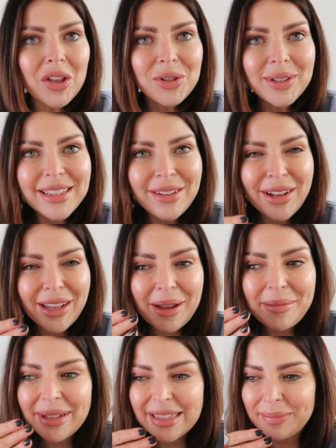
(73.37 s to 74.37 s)
Do I sound like
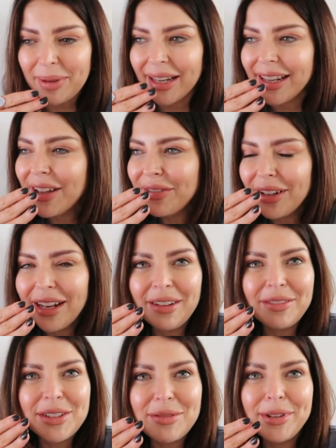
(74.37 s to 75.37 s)
I'm lisping? I feel
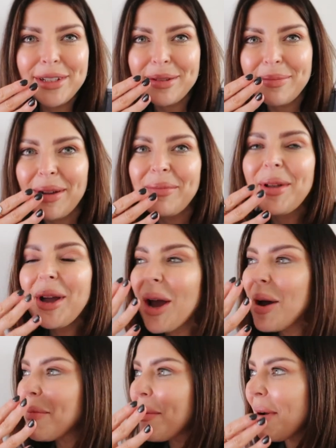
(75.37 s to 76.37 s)
like for some reason
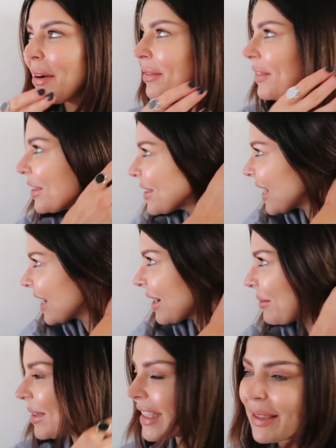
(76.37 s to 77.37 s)
my mouth feels like
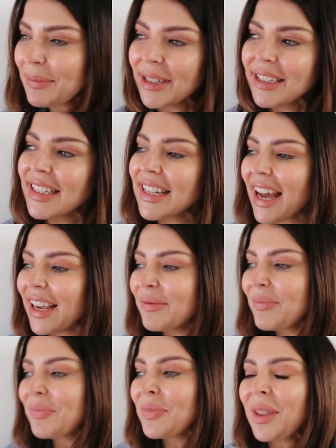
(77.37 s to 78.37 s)
I'm lisping today.
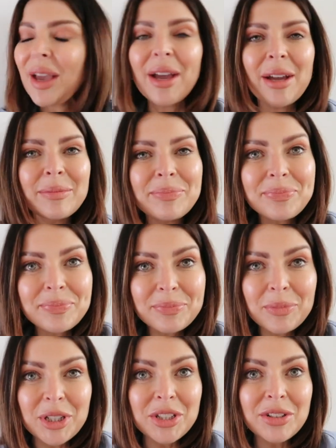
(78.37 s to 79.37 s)

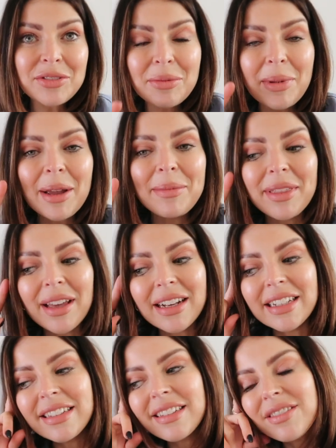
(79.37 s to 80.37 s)
Which does remind me that I
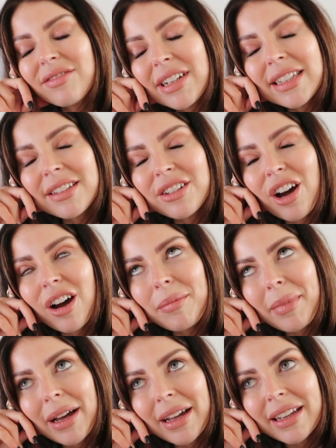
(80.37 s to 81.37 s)
need to restart
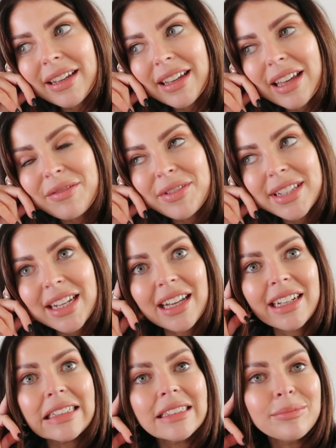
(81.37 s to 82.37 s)
my
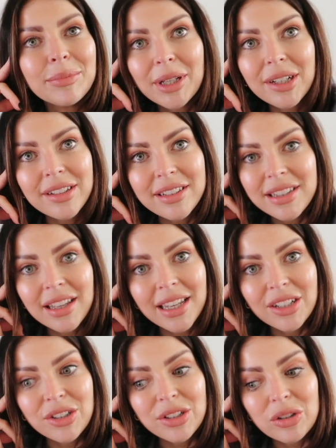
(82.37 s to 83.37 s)
Invisalign, because
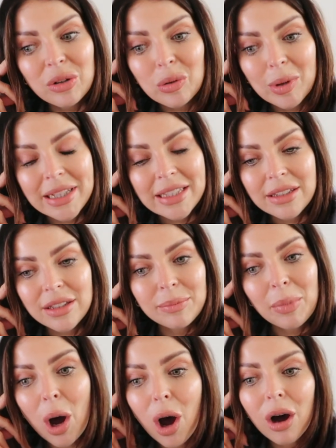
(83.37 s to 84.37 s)
it just all went to
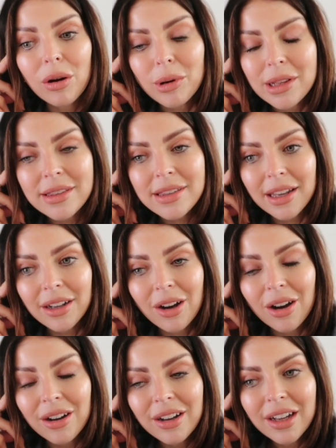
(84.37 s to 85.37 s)
pot once I
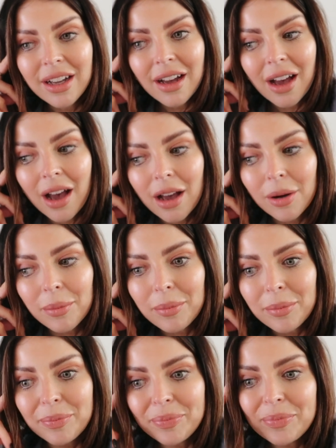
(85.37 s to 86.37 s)
got,
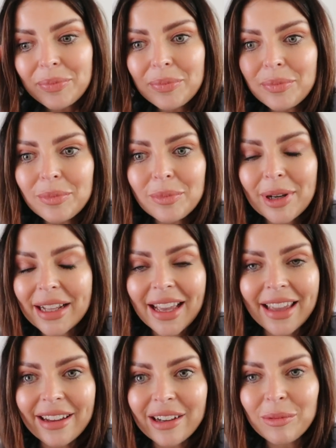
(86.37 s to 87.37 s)
when
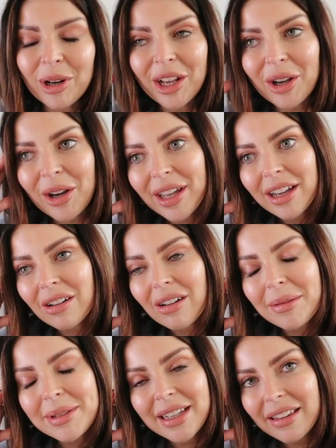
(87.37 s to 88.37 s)
I got ill, I
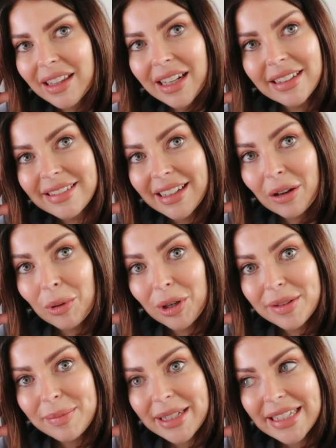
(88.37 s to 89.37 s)
was like, the last thing I want
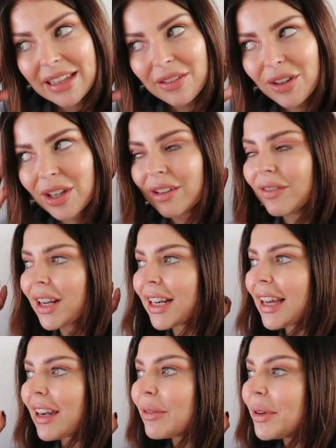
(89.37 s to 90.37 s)
is my teeth hurting right
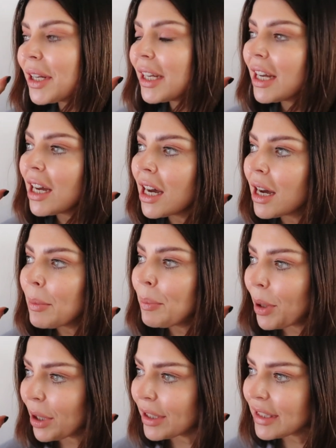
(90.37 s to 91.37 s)
now.
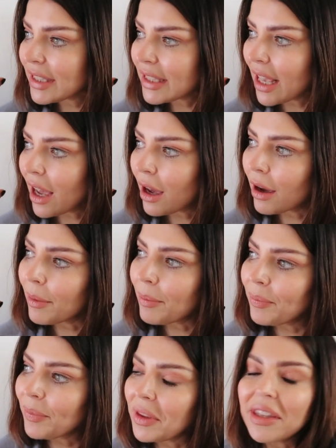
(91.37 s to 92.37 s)
But
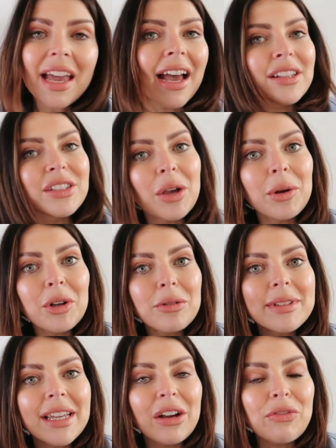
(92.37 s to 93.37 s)
yeah, so an
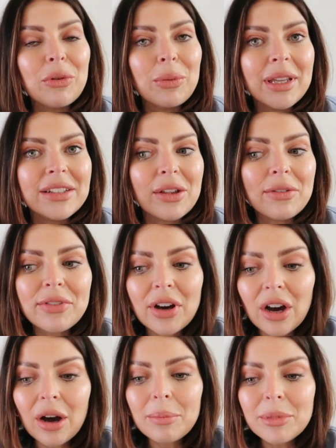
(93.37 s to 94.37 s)
update of the week so
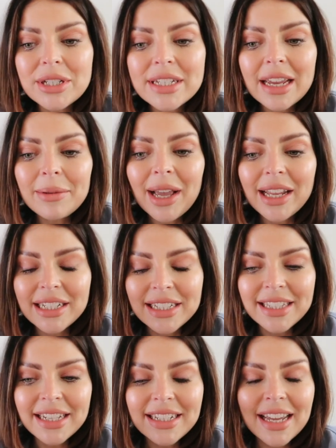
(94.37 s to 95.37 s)
far. Monday we had an
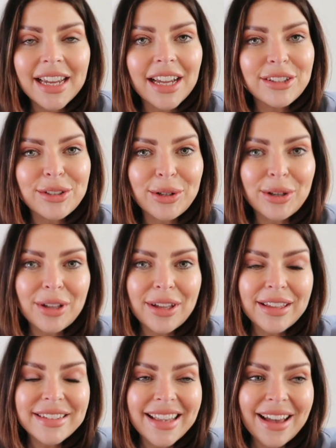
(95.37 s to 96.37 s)
inset day. I took
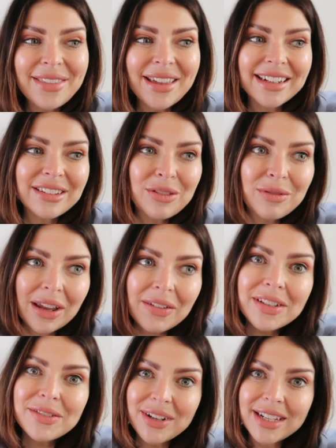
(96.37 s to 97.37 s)
Seth and three of
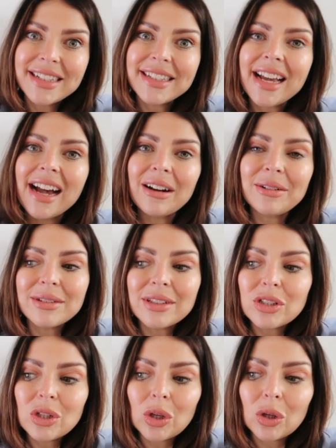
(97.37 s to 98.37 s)
his friends out
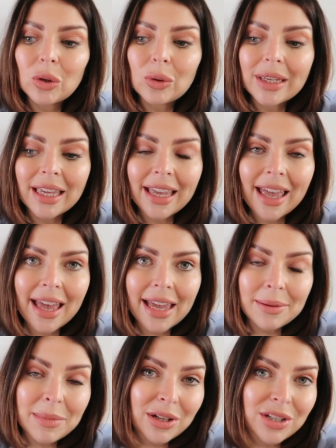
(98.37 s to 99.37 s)
to Kick Air
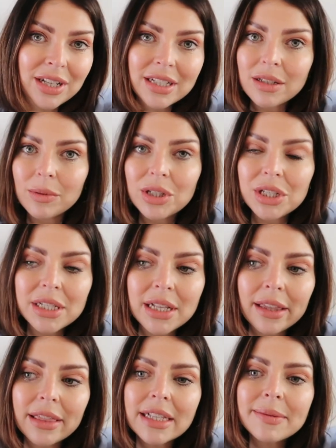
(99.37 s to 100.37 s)
in Manchester, which is
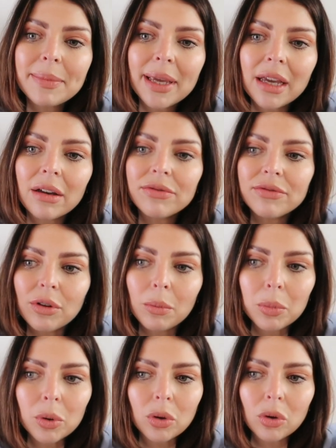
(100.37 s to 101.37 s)
like this big
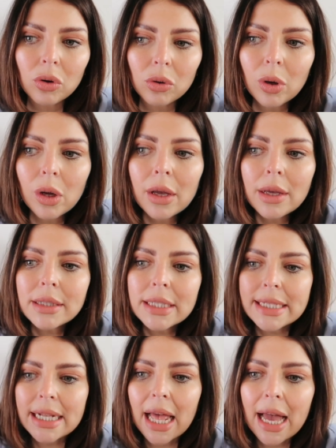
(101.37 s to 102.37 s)
football
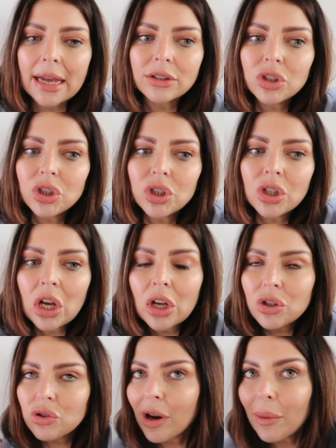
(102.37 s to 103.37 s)
slash
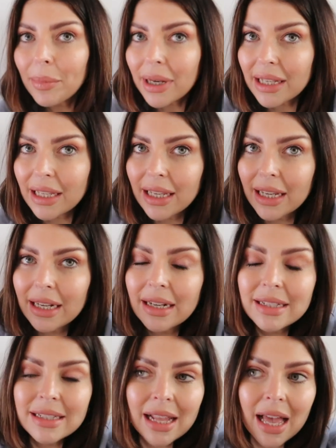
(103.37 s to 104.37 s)

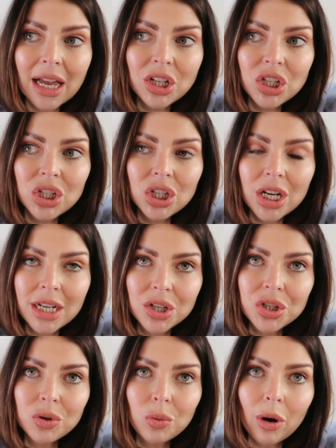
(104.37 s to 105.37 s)
trampoline slash
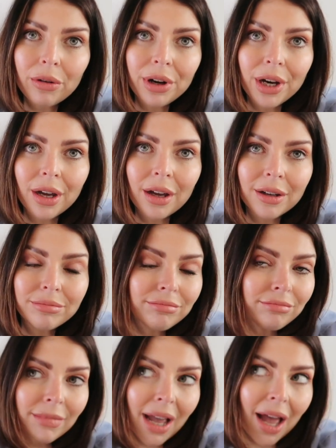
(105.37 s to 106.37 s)
ninja warrior
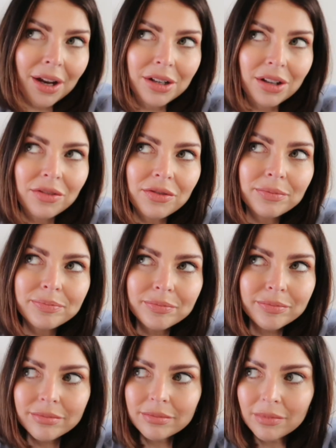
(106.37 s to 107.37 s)
kind of
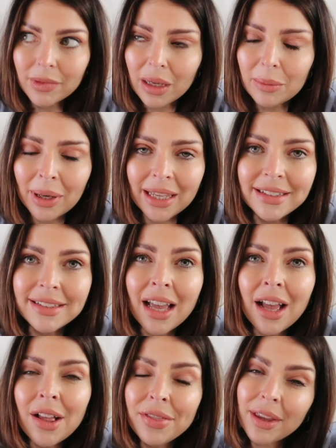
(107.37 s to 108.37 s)
place.
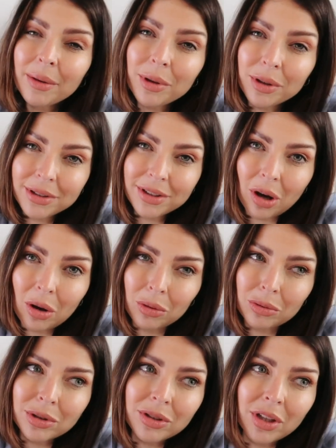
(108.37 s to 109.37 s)
They were good as gold.